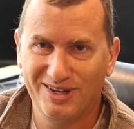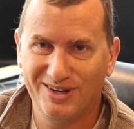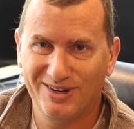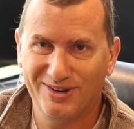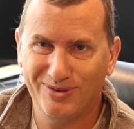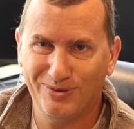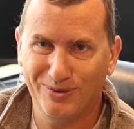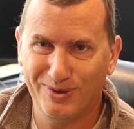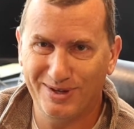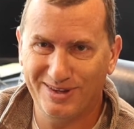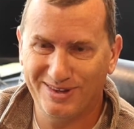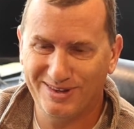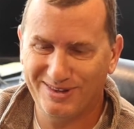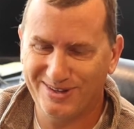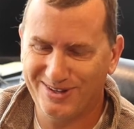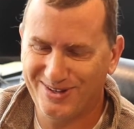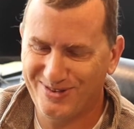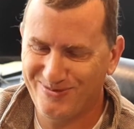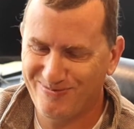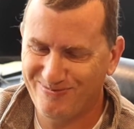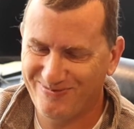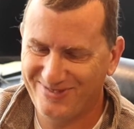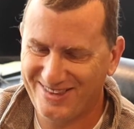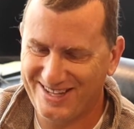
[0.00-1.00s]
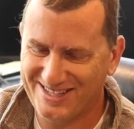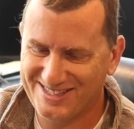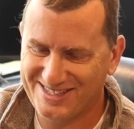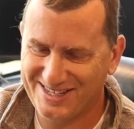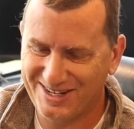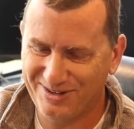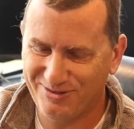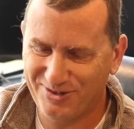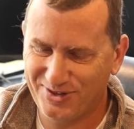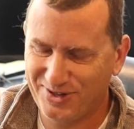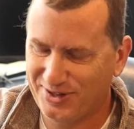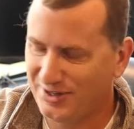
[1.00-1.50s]
with that
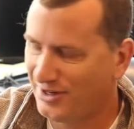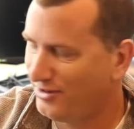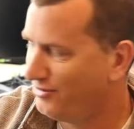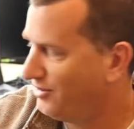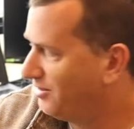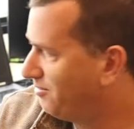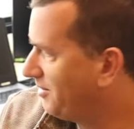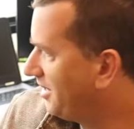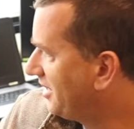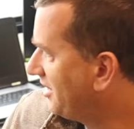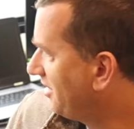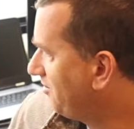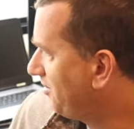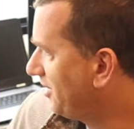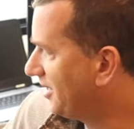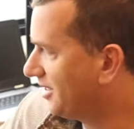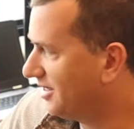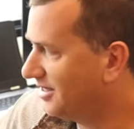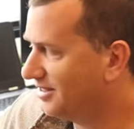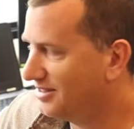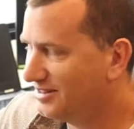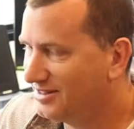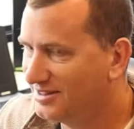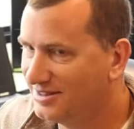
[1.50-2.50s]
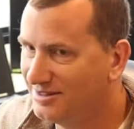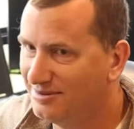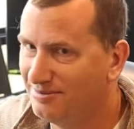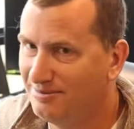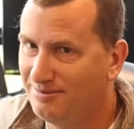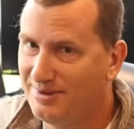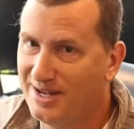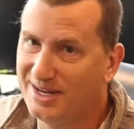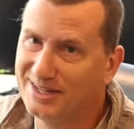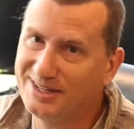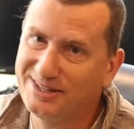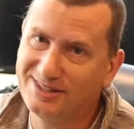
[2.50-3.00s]
setting very often, mainly because,
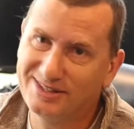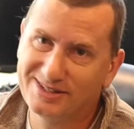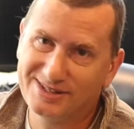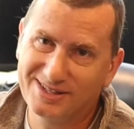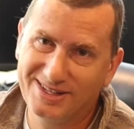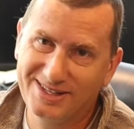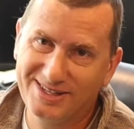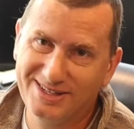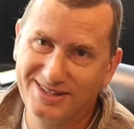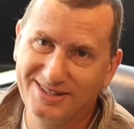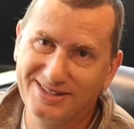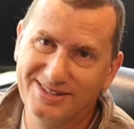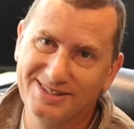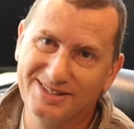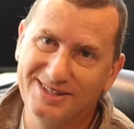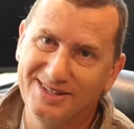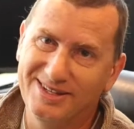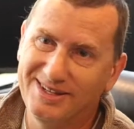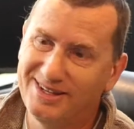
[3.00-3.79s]
back to this lens